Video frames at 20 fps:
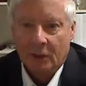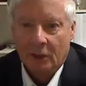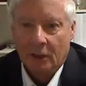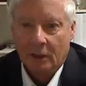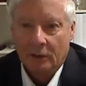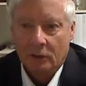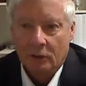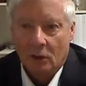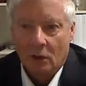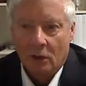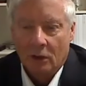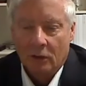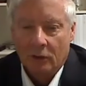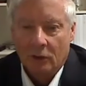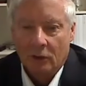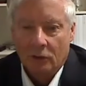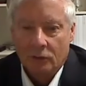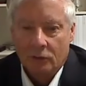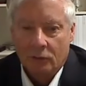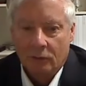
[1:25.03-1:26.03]
and to honor
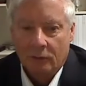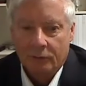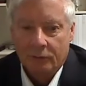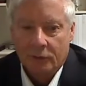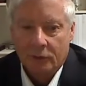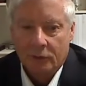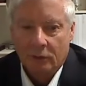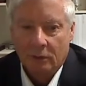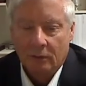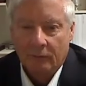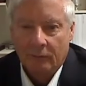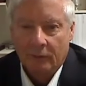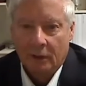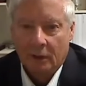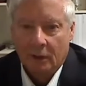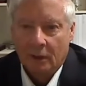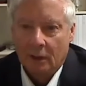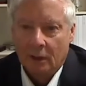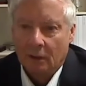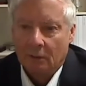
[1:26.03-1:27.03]
those who have served
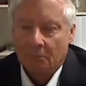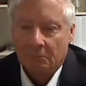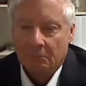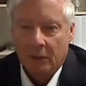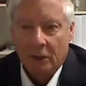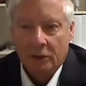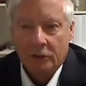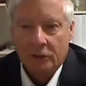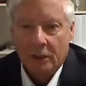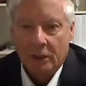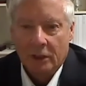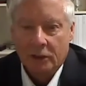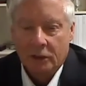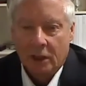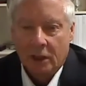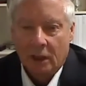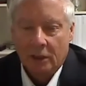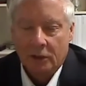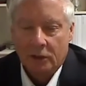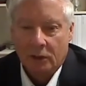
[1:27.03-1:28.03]
is
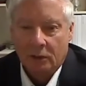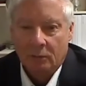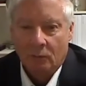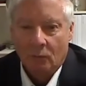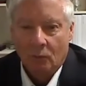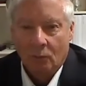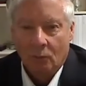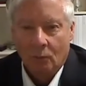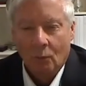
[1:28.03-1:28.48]
education.